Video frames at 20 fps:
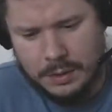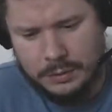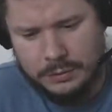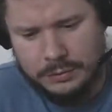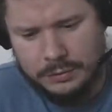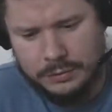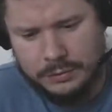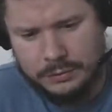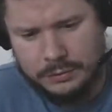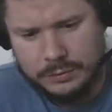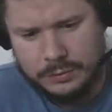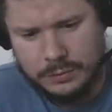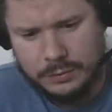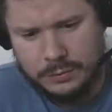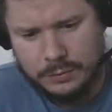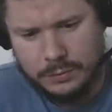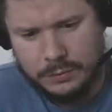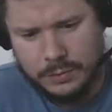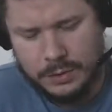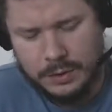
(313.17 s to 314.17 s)
just
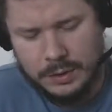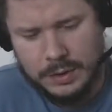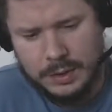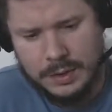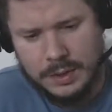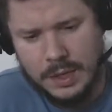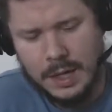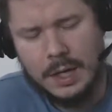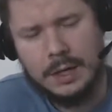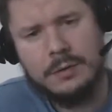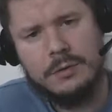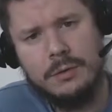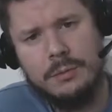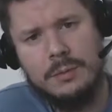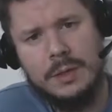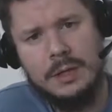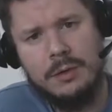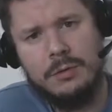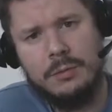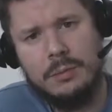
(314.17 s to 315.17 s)
really got to
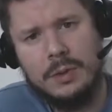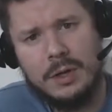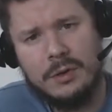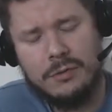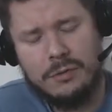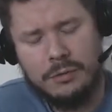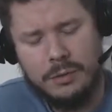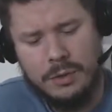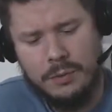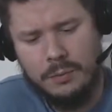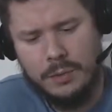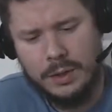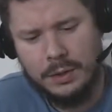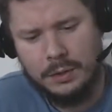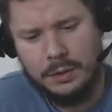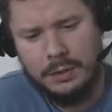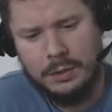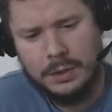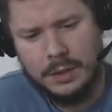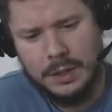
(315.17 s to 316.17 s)
me, especially
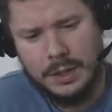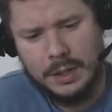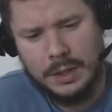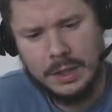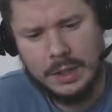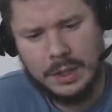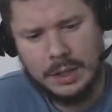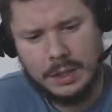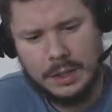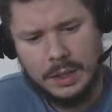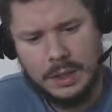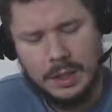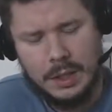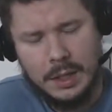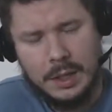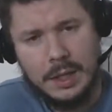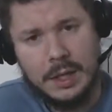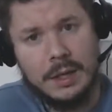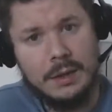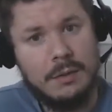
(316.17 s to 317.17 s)
when looking at
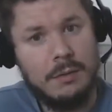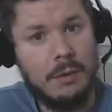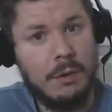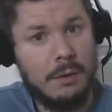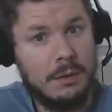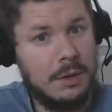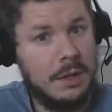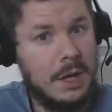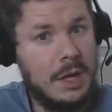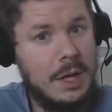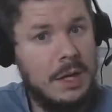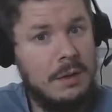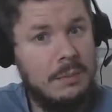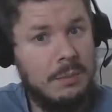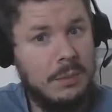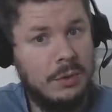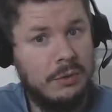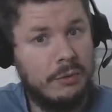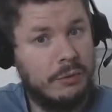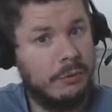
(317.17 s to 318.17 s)
our
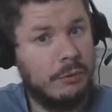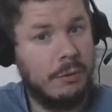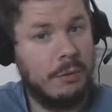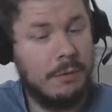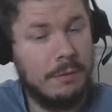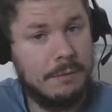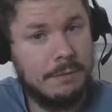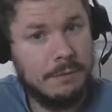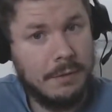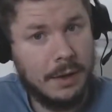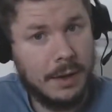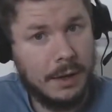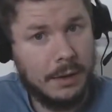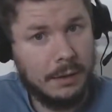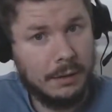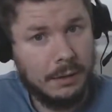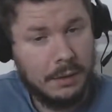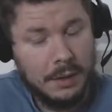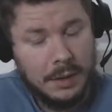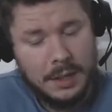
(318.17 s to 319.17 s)
name,
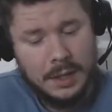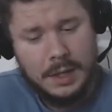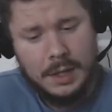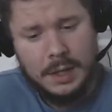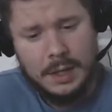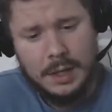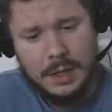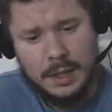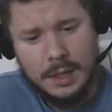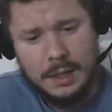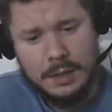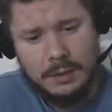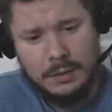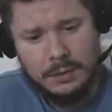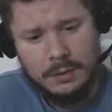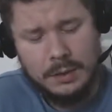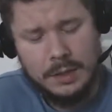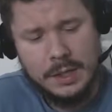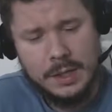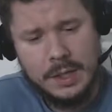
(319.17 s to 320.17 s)
Swordfire.
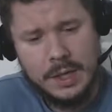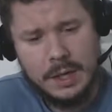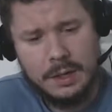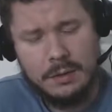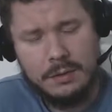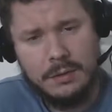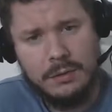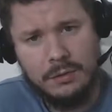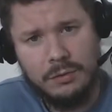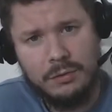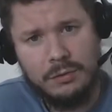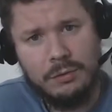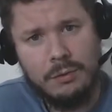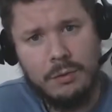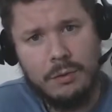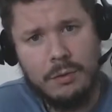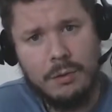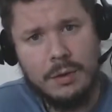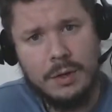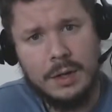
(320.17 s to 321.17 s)
Looking at the
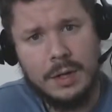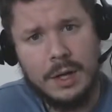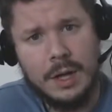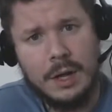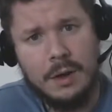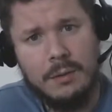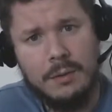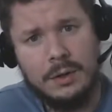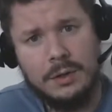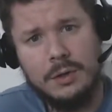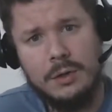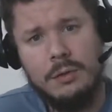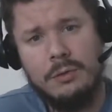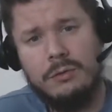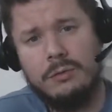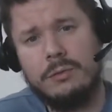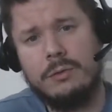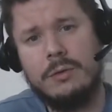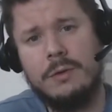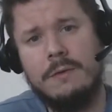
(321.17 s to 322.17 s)
sword and how it
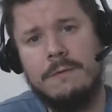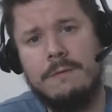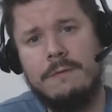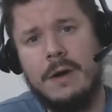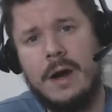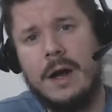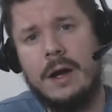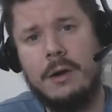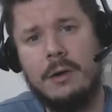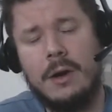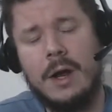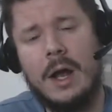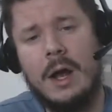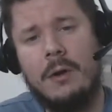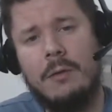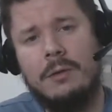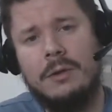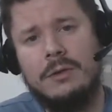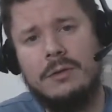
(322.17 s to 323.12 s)
goes through the fire, how